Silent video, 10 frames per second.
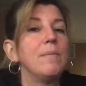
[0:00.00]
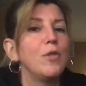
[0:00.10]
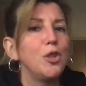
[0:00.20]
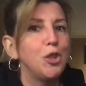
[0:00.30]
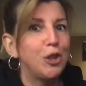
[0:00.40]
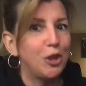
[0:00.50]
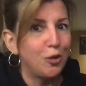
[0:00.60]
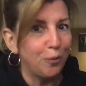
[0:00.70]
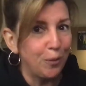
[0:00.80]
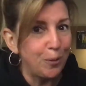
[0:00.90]

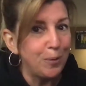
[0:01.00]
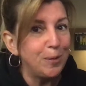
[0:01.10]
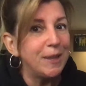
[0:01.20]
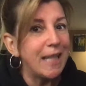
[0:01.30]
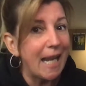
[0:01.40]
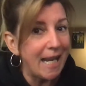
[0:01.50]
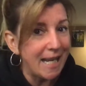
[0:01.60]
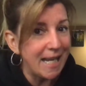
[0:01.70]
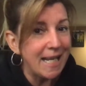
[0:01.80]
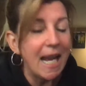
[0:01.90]
screws
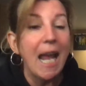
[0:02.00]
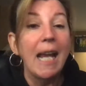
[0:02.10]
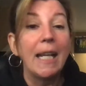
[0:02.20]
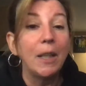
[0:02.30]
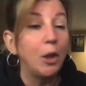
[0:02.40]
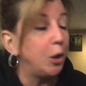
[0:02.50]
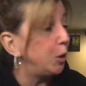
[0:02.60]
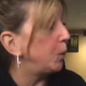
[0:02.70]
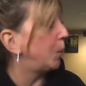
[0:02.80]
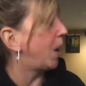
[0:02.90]
in a
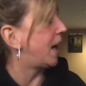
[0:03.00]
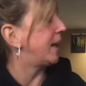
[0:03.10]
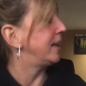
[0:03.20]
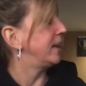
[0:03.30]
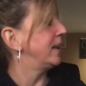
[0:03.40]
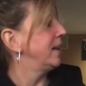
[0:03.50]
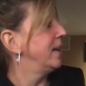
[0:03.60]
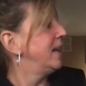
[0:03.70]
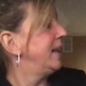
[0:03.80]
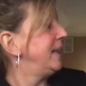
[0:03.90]
new one.
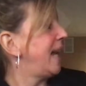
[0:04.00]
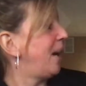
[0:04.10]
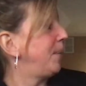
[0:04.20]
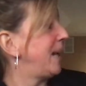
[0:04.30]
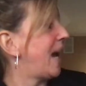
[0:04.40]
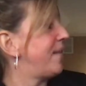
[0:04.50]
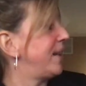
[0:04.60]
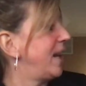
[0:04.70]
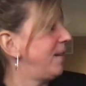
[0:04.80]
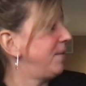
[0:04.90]
Now we have
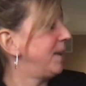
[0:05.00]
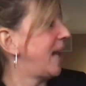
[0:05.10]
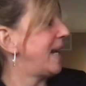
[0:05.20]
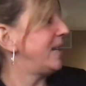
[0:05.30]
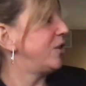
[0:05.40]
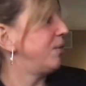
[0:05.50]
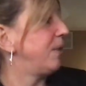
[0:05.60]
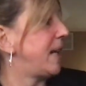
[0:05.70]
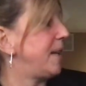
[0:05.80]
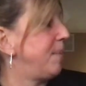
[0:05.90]
enough light to
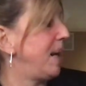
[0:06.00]
read my